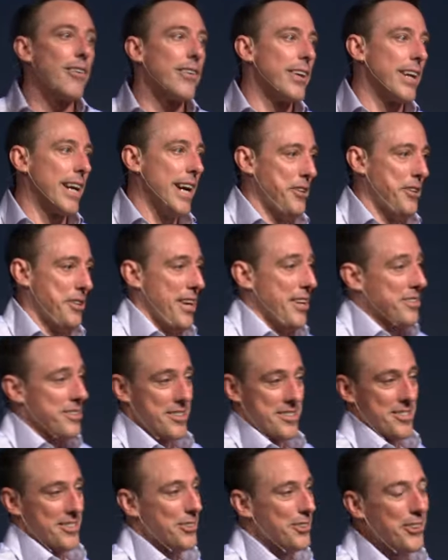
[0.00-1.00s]
We're like, that
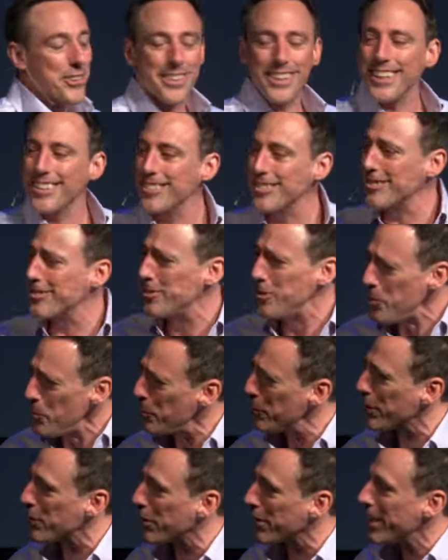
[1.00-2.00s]
doesn't look that
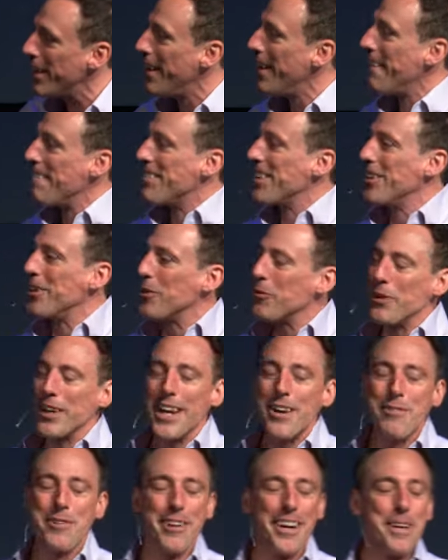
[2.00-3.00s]
stupid. Like, you know,
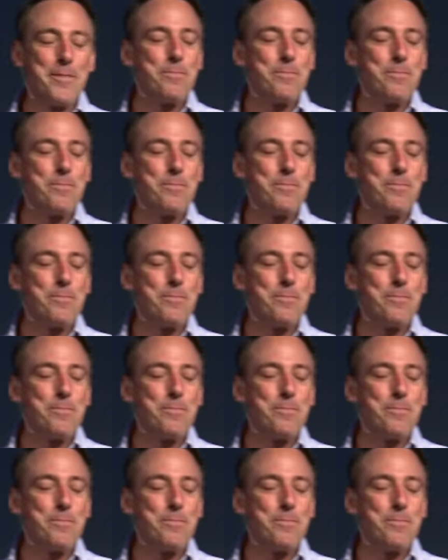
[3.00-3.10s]
whatever, right?